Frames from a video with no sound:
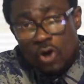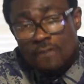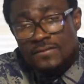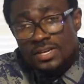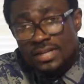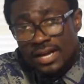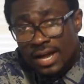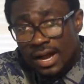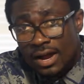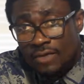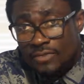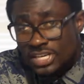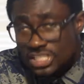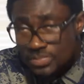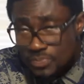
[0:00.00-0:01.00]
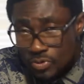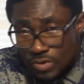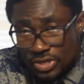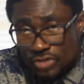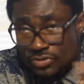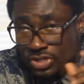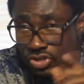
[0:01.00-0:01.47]
of the
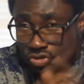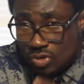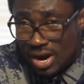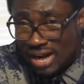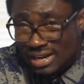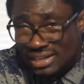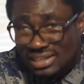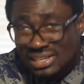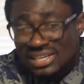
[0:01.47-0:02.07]
respiratory tract,